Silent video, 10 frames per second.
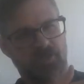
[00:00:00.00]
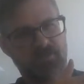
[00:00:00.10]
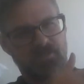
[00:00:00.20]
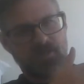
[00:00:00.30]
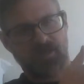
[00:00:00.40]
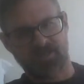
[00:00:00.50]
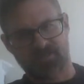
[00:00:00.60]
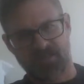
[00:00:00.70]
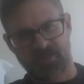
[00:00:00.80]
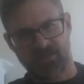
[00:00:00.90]
location of high
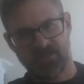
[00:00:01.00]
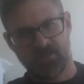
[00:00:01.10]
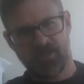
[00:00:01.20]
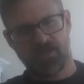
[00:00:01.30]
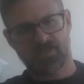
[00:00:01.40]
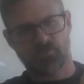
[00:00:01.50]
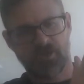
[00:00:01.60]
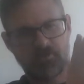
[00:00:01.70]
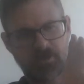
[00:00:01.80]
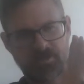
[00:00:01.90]
setting. It's
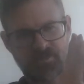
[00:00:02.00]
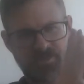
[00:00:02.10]
redirecting